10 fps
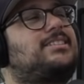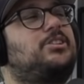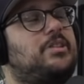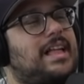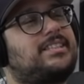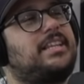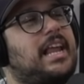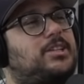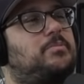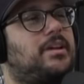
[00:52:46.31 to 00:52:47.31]
the that's the
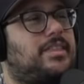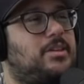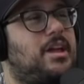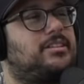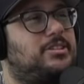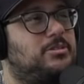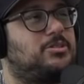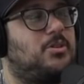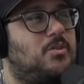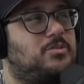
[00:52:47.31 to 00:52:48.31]
next big thing you have to do is
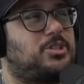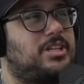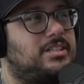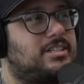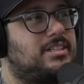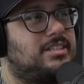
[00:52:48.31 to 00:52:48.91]
go overseas.